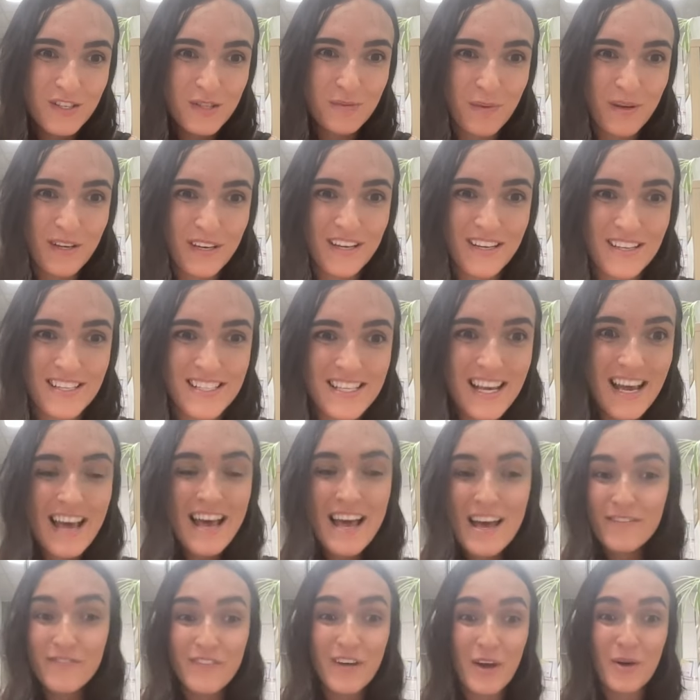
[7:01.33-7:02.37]
because
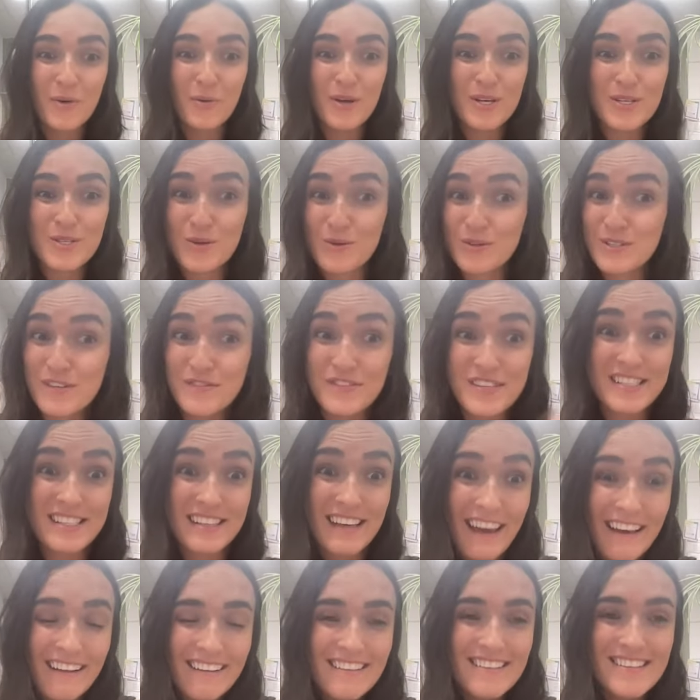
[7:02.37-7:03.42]
there were sort of
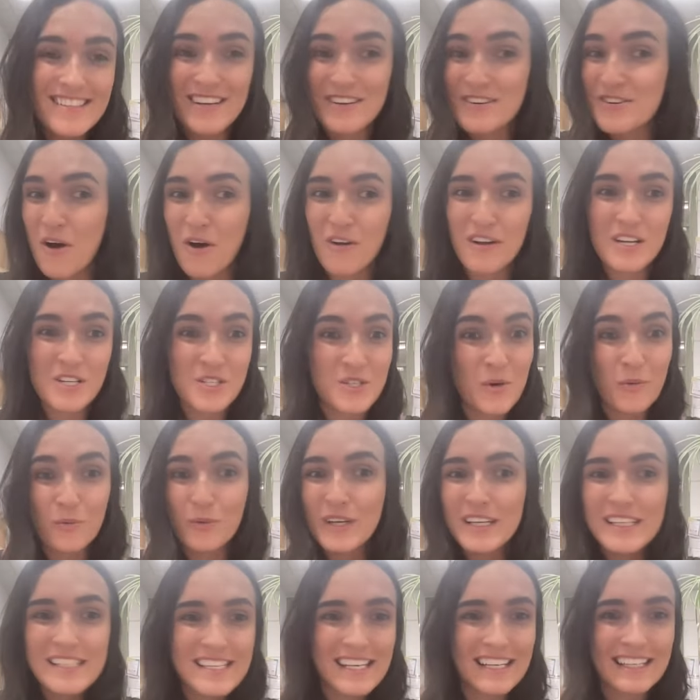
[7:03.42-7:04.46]
skills and knowledge that
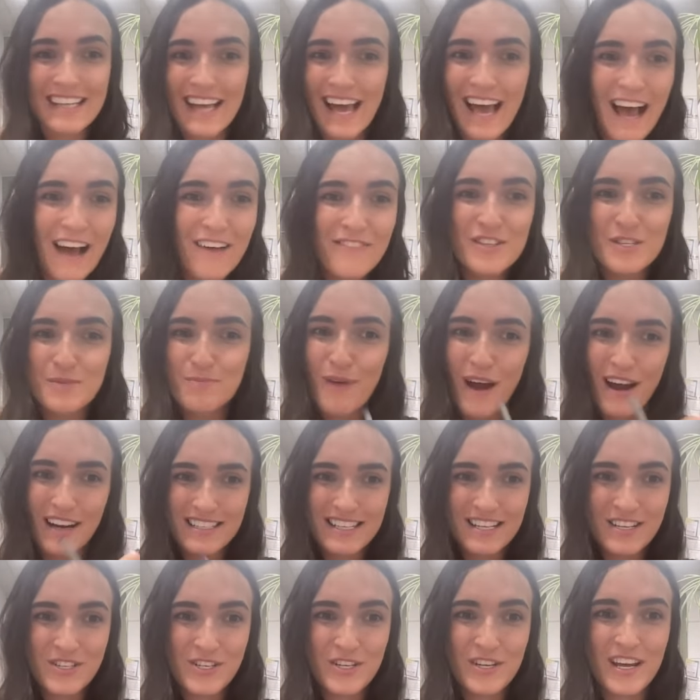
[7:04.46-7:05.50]
we didn't have as
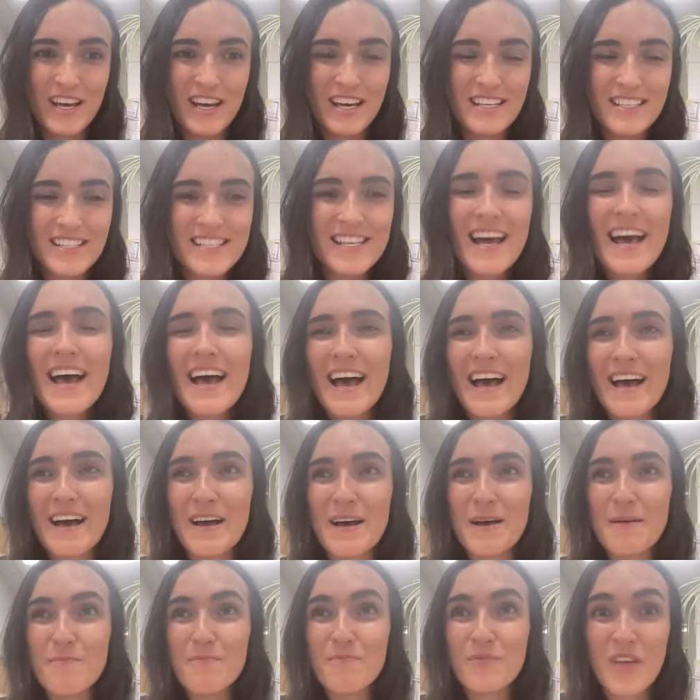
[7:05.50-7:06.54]
practitioners,
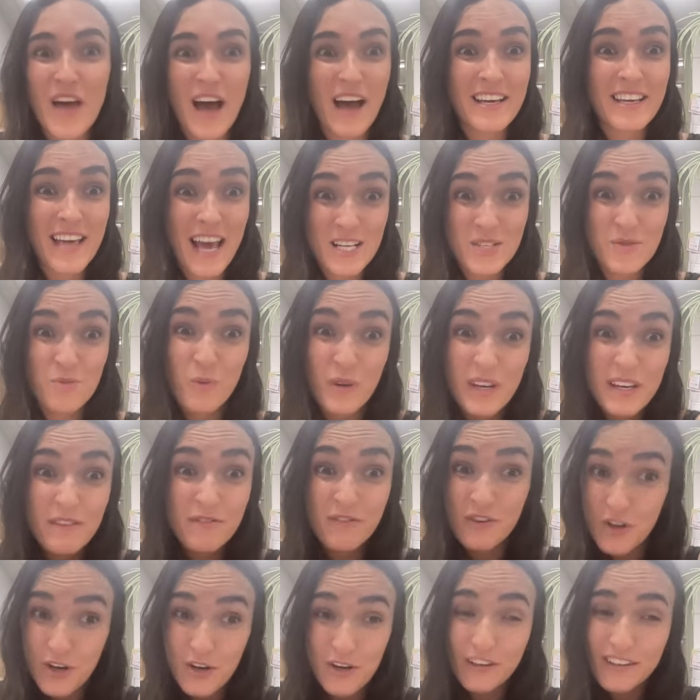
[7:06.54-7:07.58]
that I guess
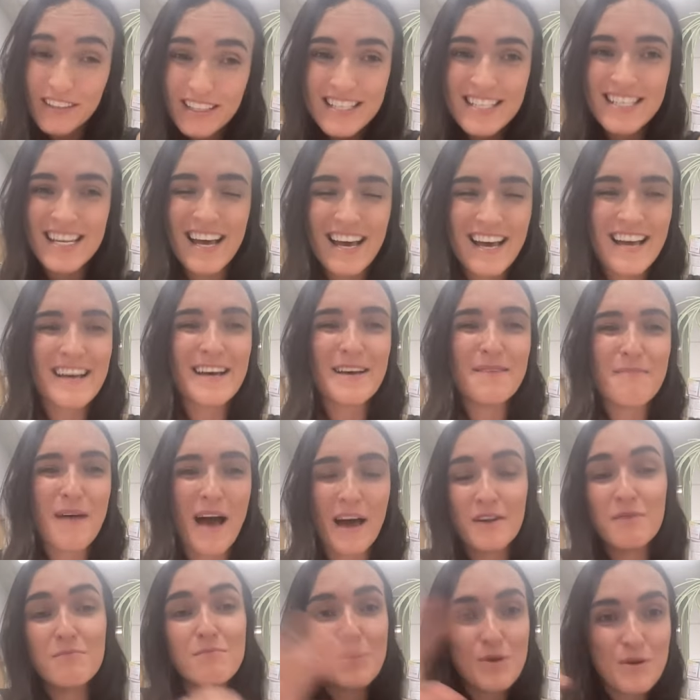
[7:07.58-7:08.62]
we've learned, and
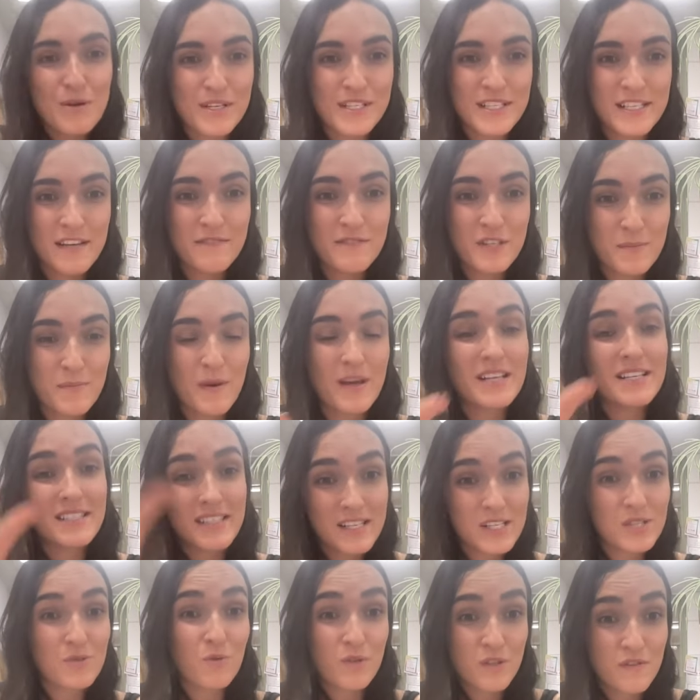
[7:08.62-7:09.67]
immersive space
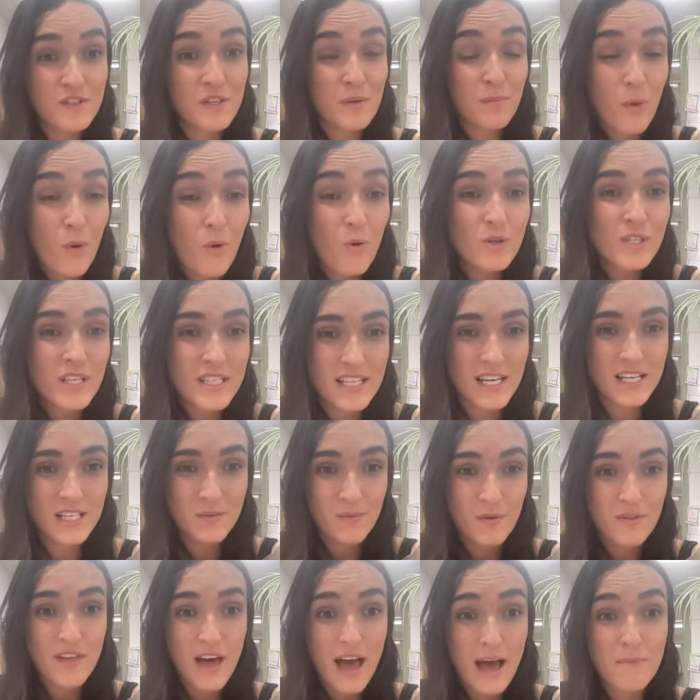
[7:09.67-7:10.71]
has sort of supported us
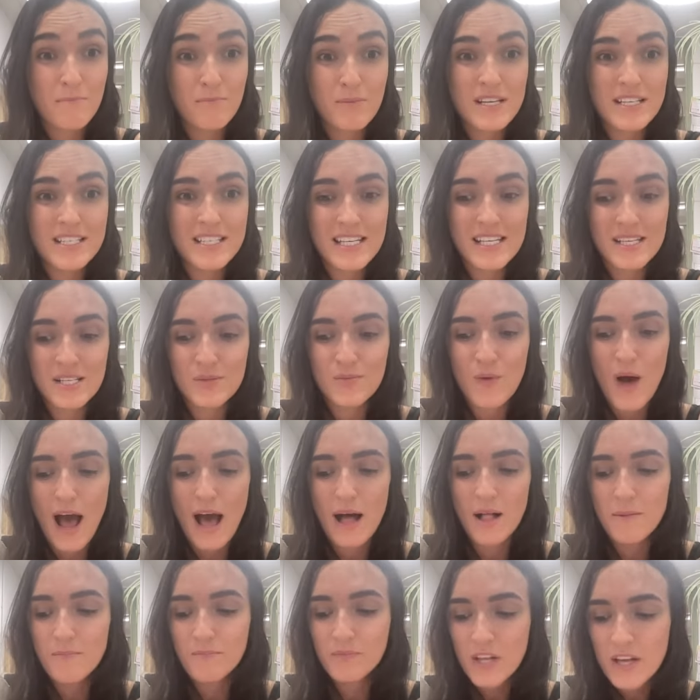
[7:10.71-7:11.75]
with that, and BT as
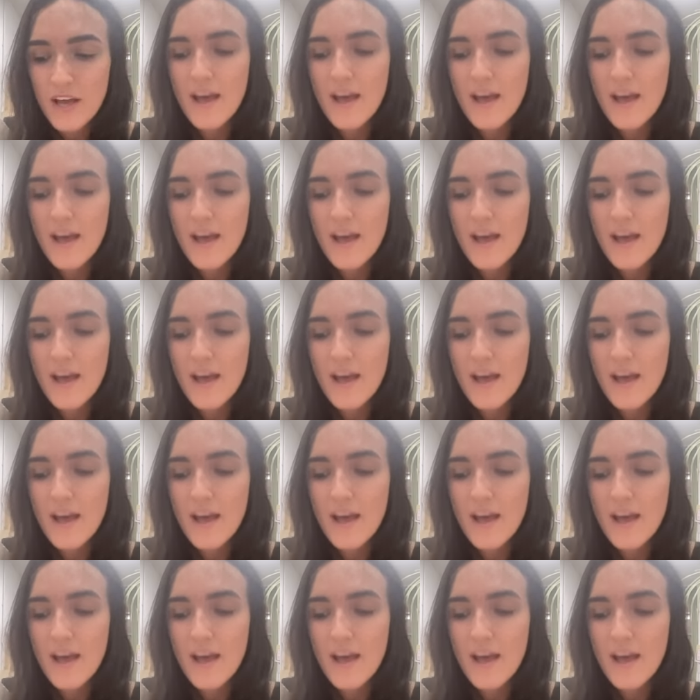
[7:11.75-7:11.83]
well.